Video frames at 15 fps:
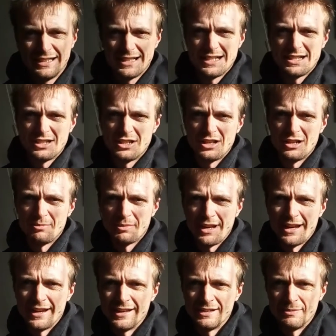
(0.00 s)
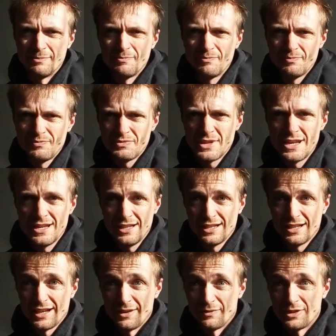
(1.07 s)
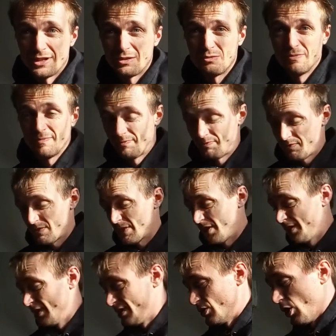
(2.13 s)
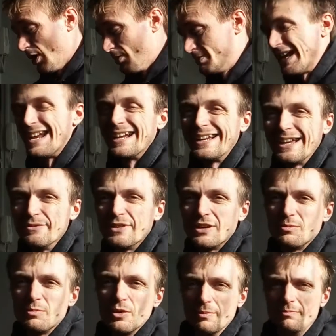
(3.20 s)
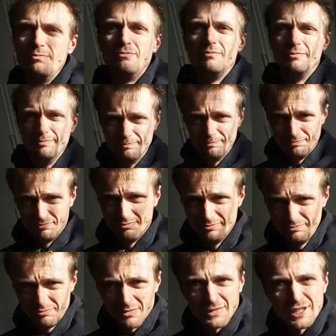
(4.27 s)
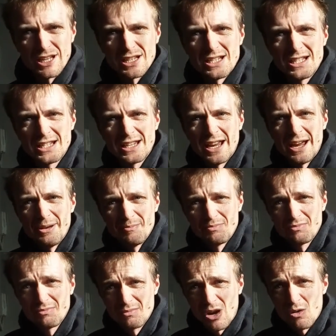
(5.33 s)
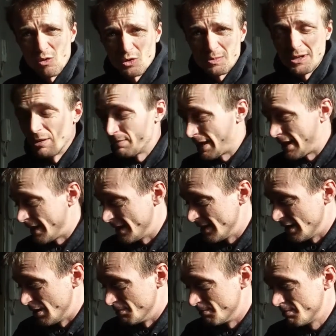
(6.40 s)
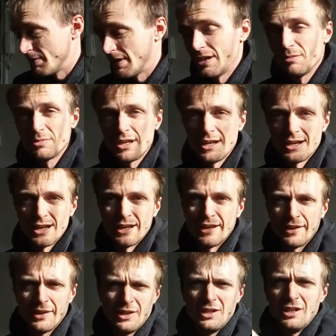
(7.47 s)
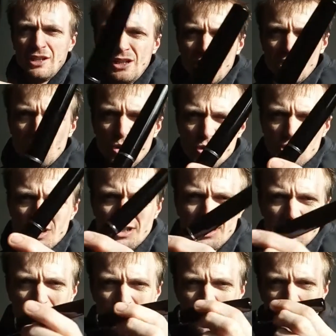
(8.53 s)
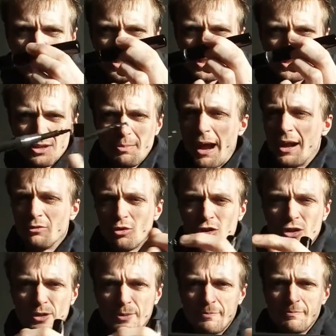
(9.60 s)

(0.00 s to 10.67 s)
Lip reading: This is an updated kit video. Not updated kit video, but this is kit. Oh, it's been updated. I've been updated lately. You've all seen this before. This is the pen one.